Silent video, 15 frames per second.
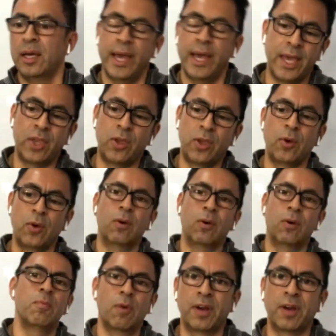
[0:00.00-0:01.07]
hey,
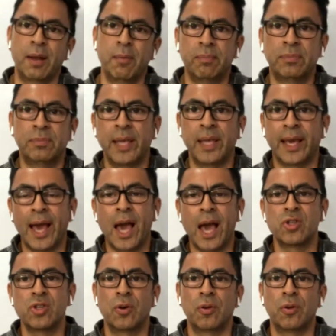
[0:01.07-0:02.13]
Hugo, we're going to take
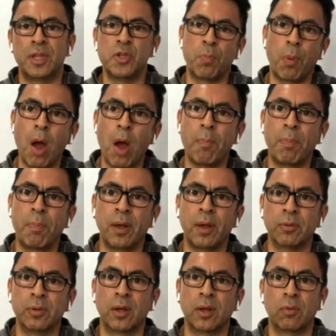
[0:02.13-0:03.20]
action on this property.
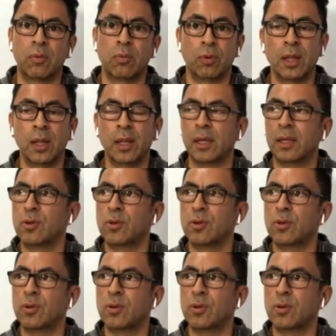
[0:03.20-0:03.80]
I was like, really?